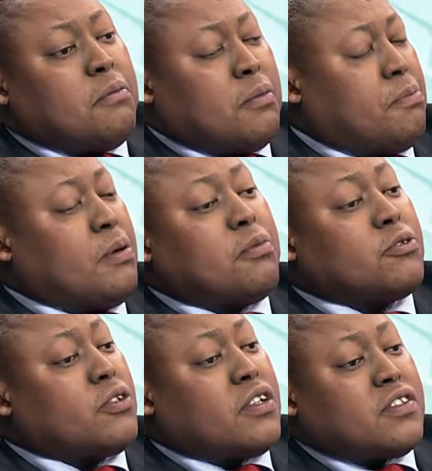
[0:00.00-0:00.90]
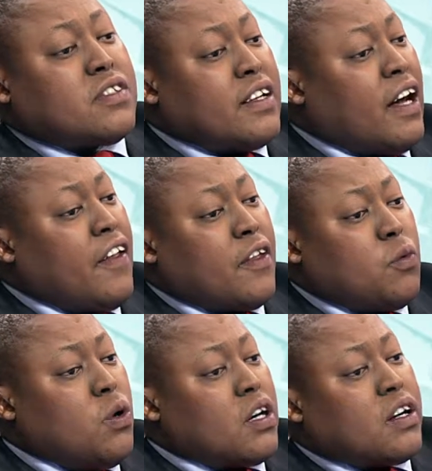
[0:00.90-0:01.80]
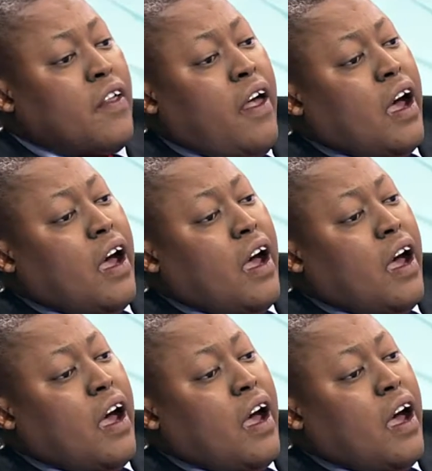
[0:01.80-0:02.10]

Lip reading: but people don't understand how they work.